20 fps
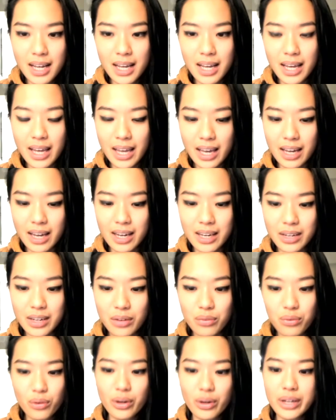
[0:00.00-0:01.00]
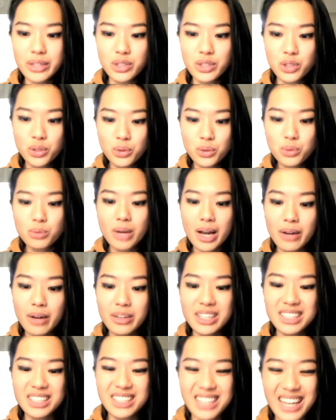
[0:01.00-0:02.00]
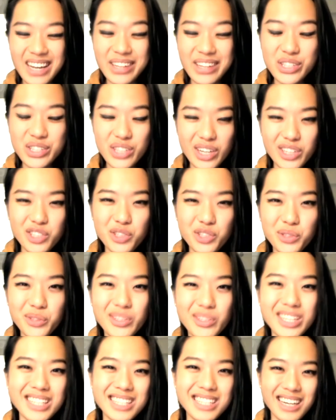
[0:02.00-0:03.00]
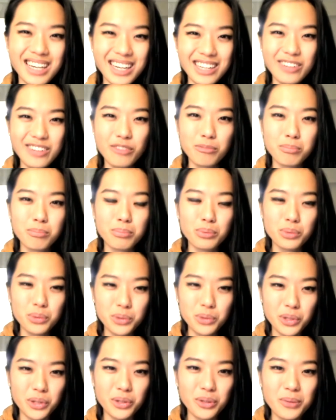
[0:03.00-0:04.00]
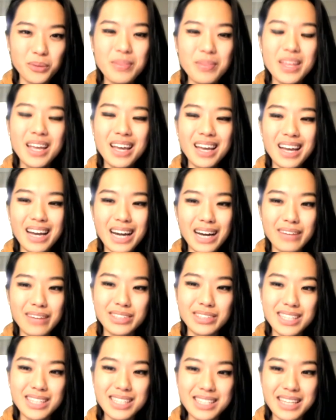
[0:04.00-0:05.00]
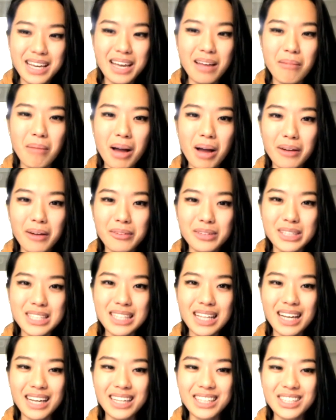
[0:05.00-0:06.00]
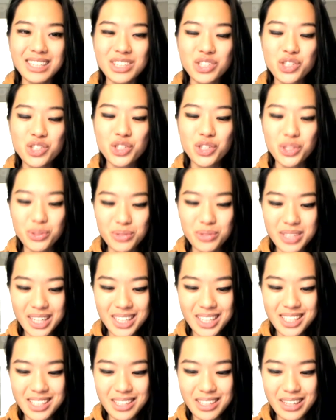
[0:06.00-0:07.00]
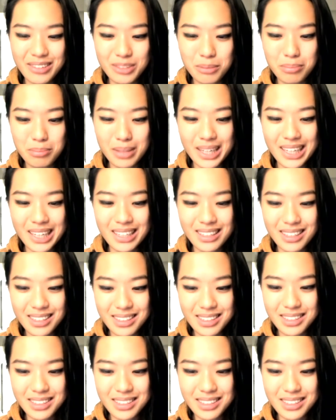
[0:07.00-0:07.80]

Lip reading: And for a 2-round-a-day schedule, it's kind of brutal. After this game, I was like, shoot, I still have to play another